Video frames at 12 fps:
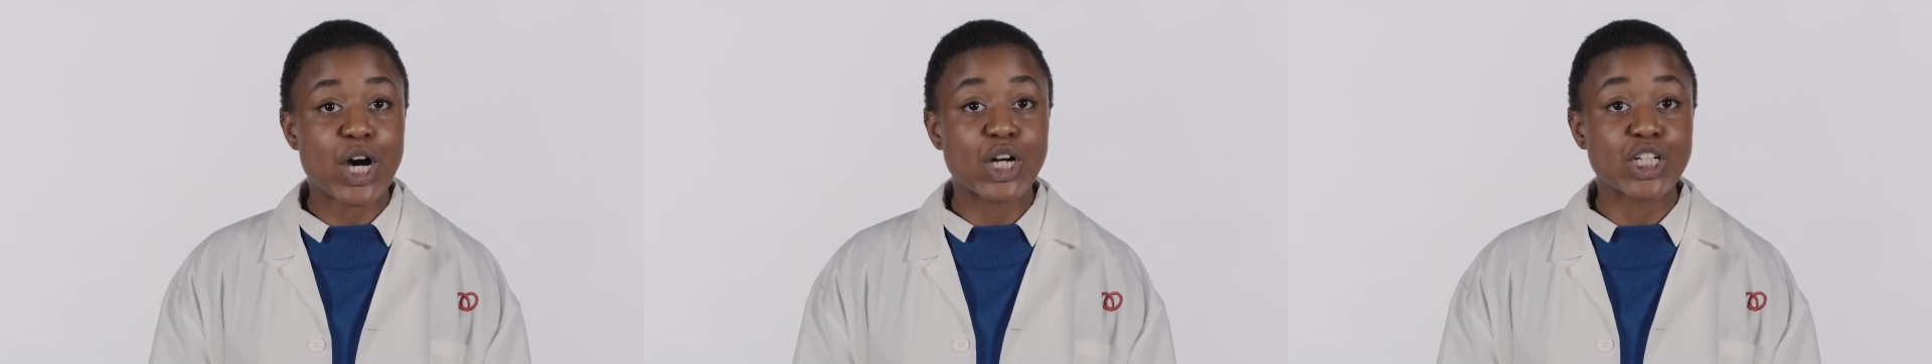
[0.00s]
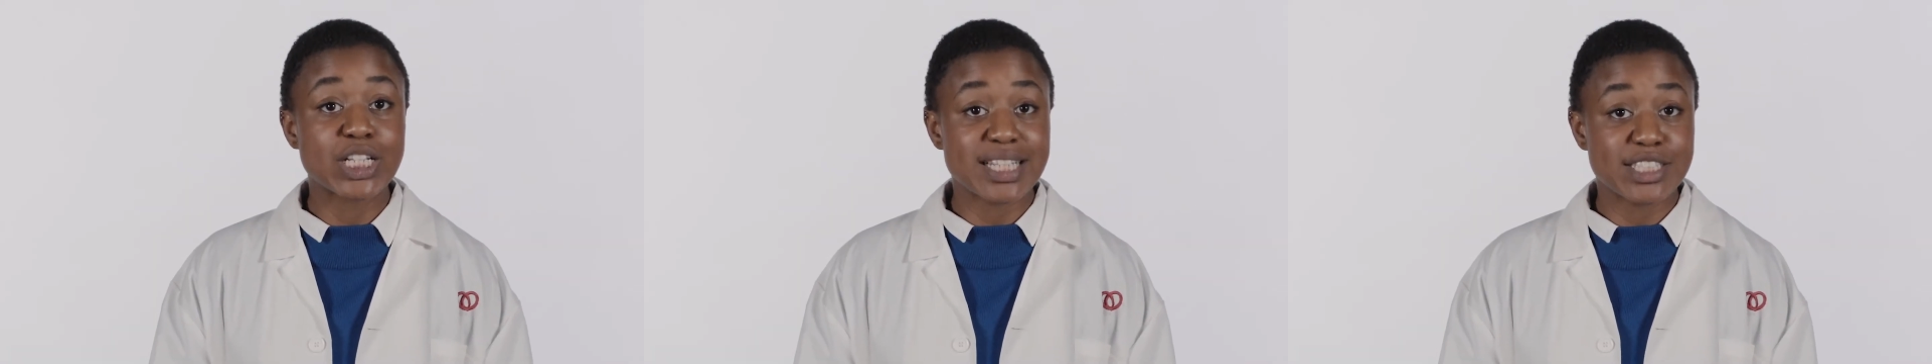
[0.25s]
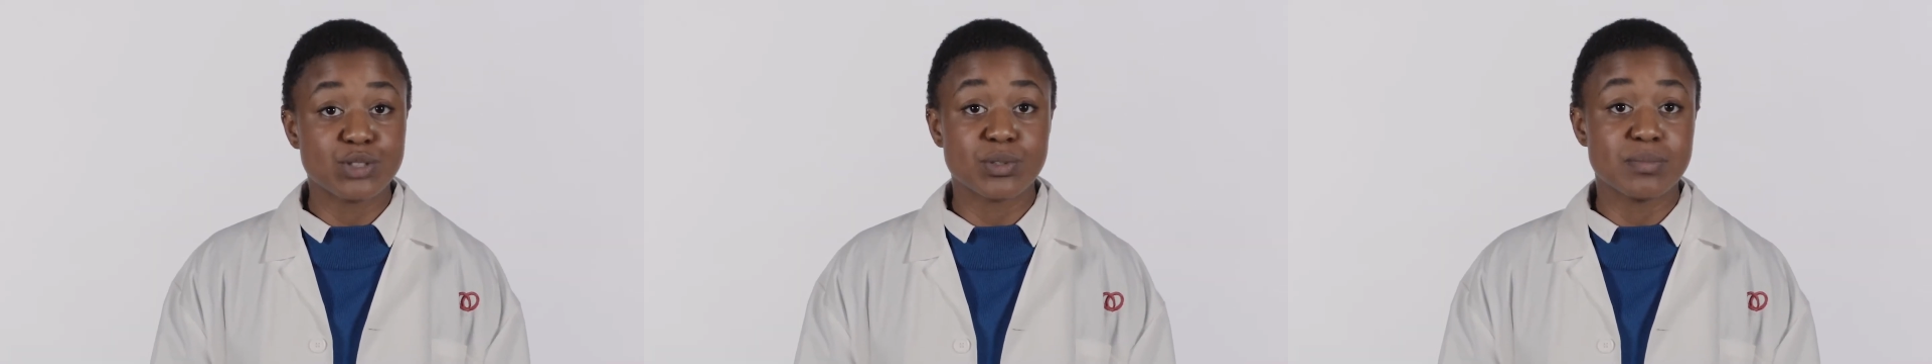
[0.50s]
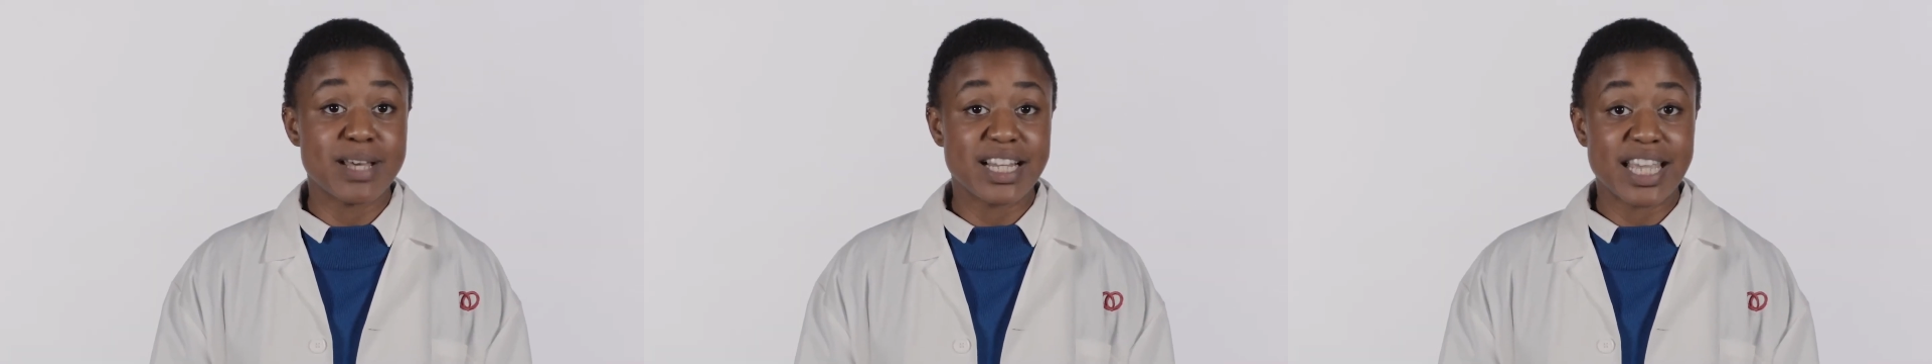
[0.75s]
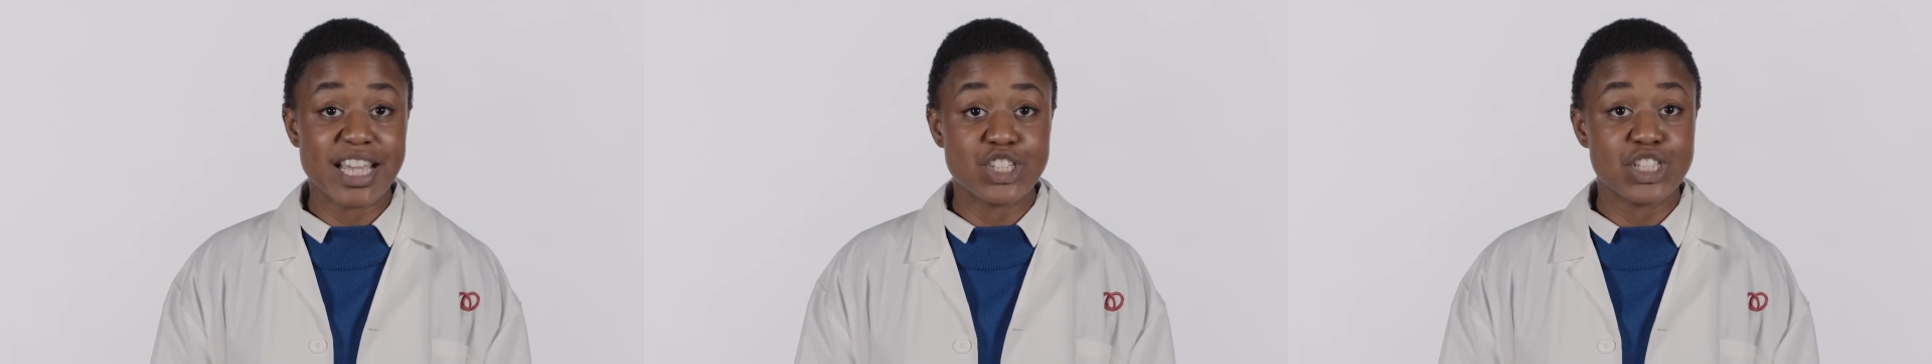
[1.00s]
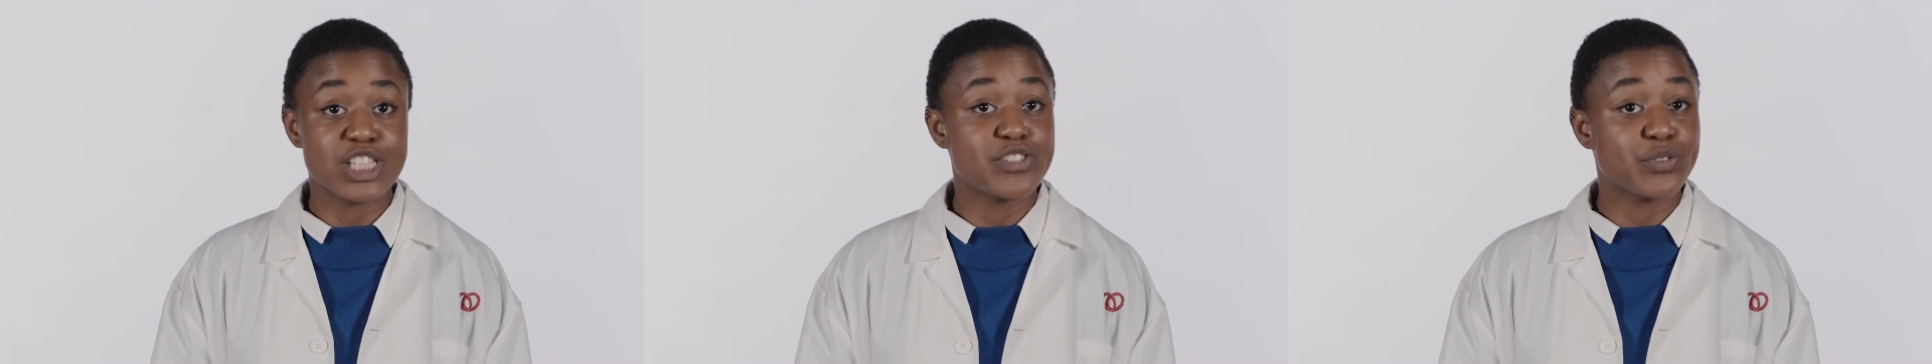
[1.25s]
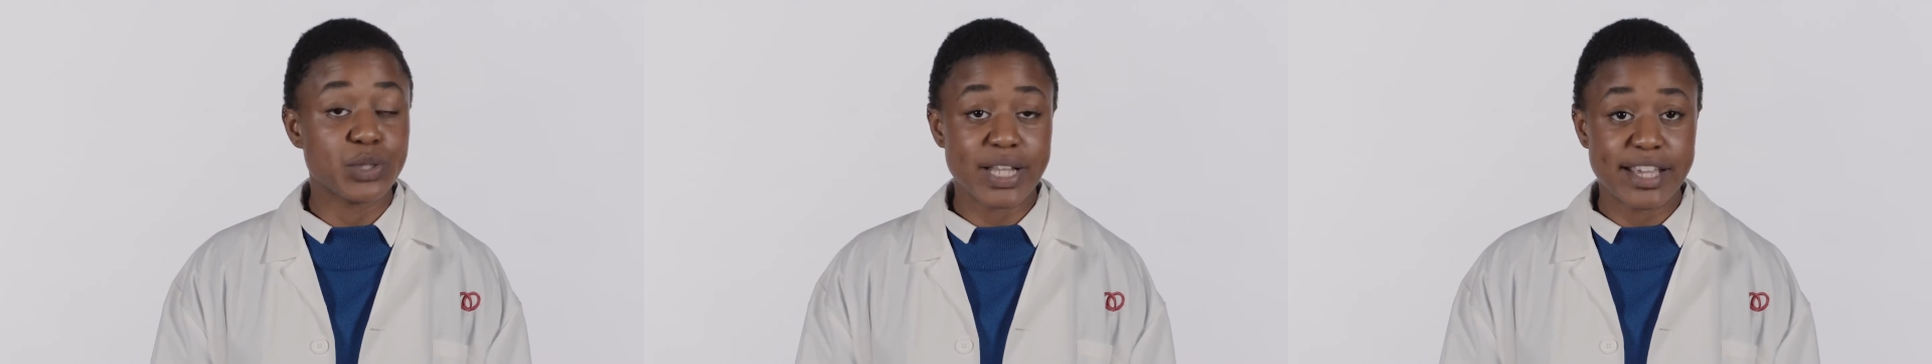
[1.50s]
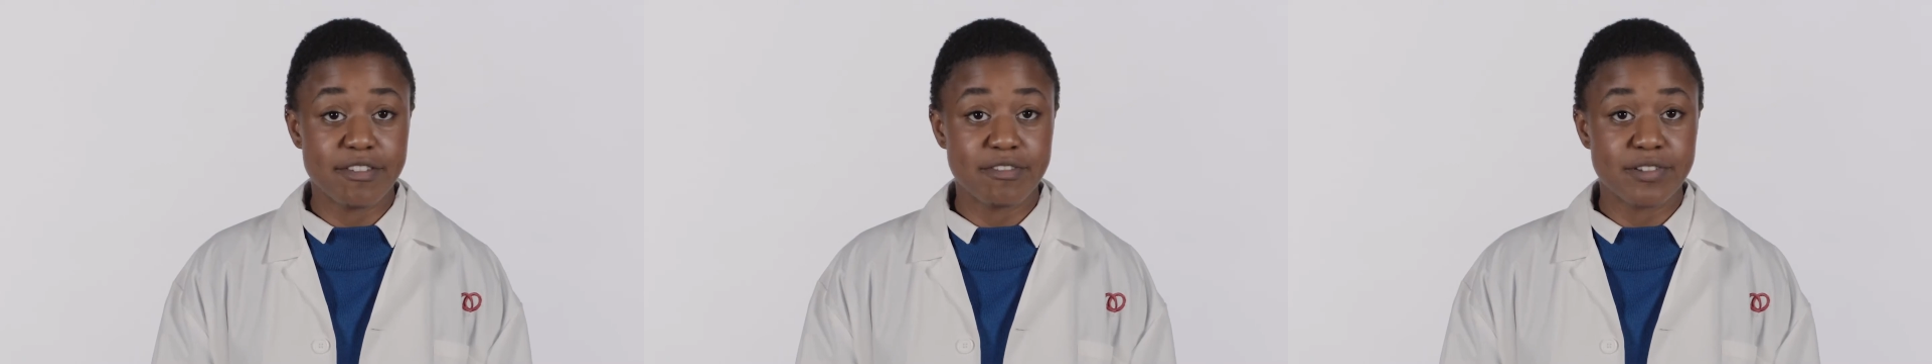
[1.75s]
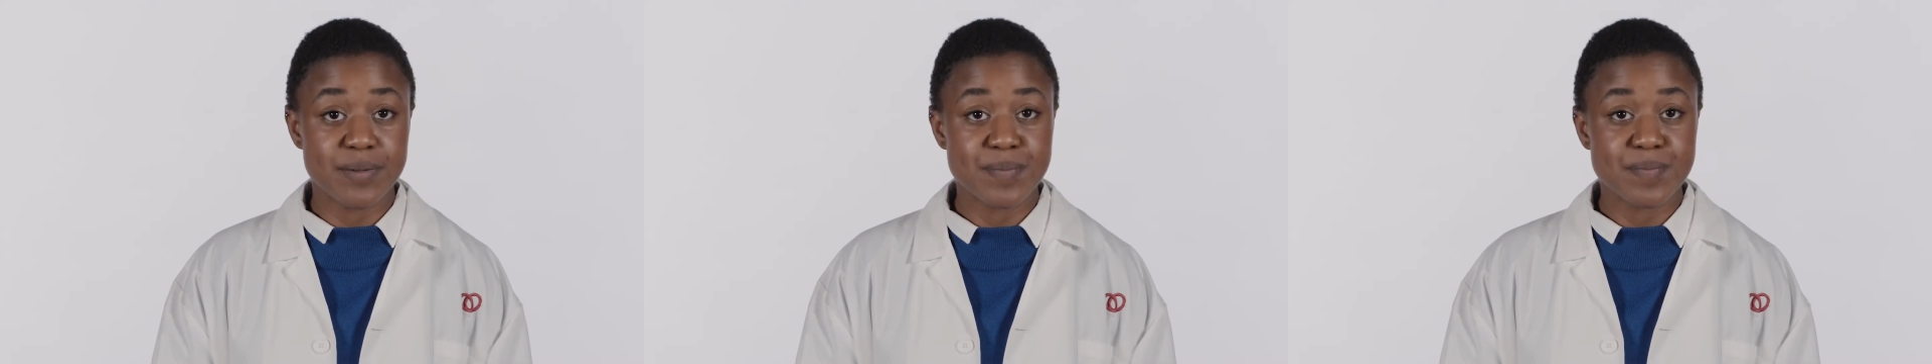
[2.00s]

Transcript: on cholesterol medications for life.